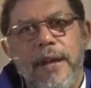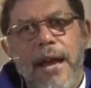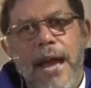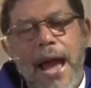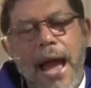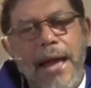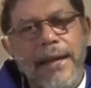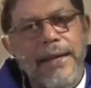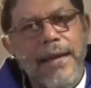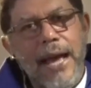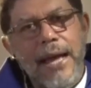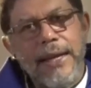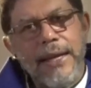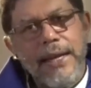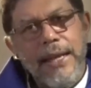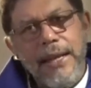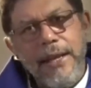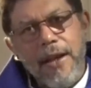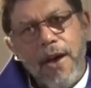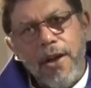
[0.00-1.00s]
And
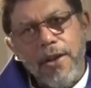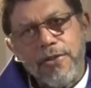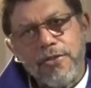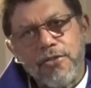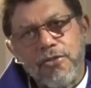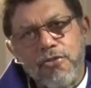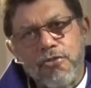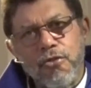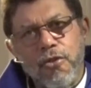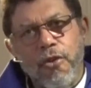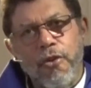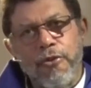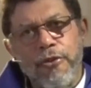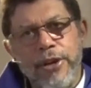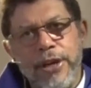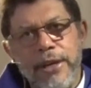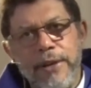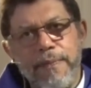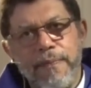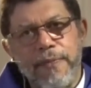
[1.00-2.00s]
in our
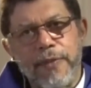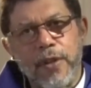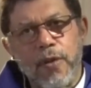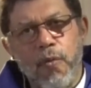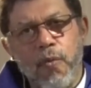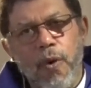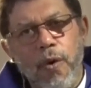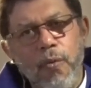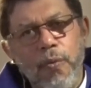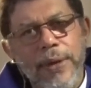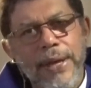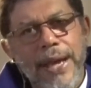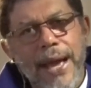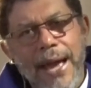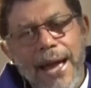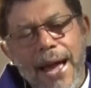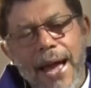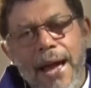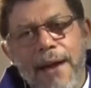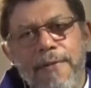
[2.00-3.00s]
story, what we
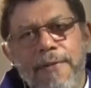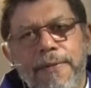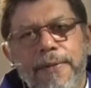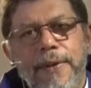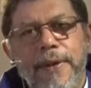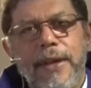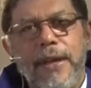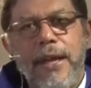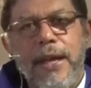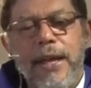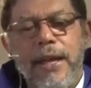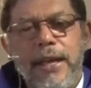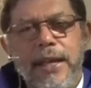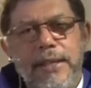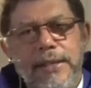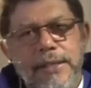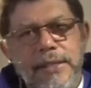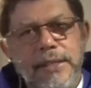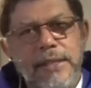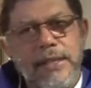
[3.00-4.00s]
have
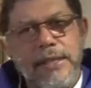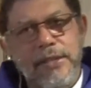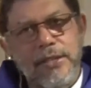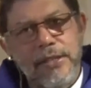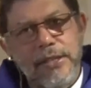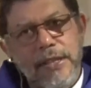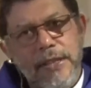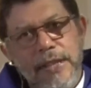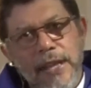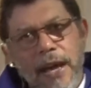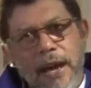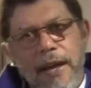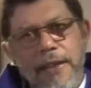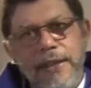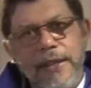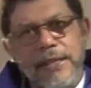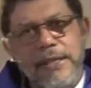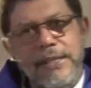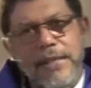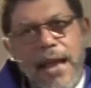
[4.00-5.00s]
is the
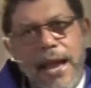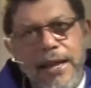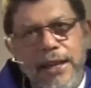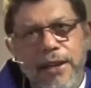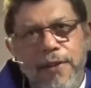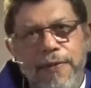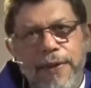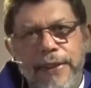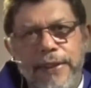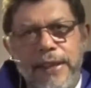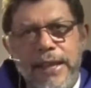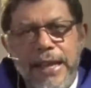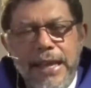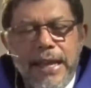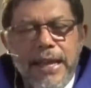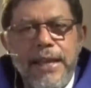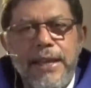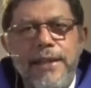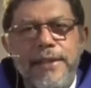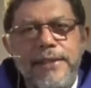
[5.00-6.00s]
other side of it, the
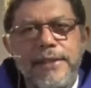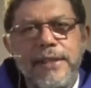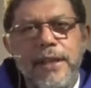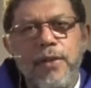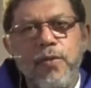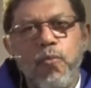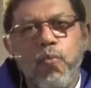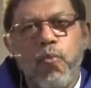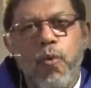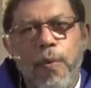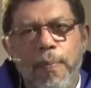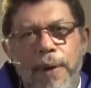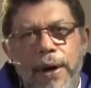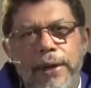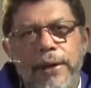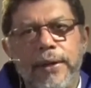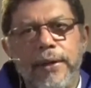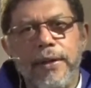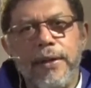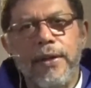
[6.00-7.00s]
innocent
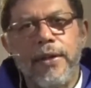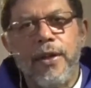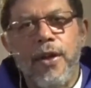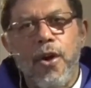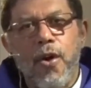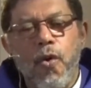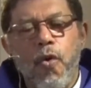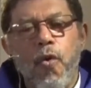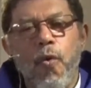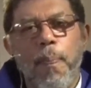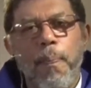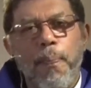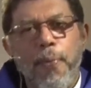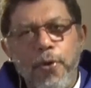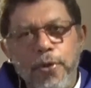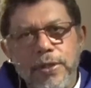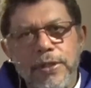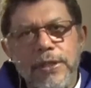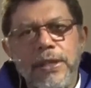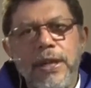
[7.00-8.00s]
woman who
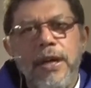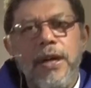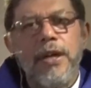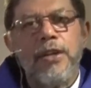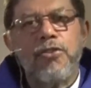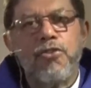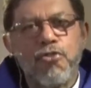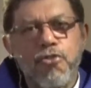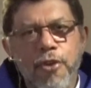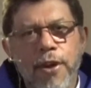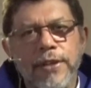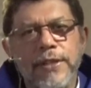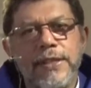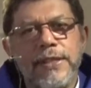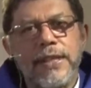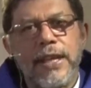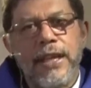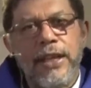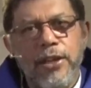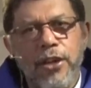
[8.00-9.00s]
puts her
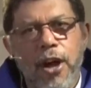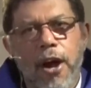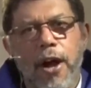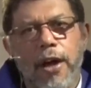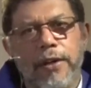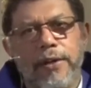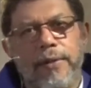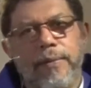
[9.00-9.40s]
trust in God.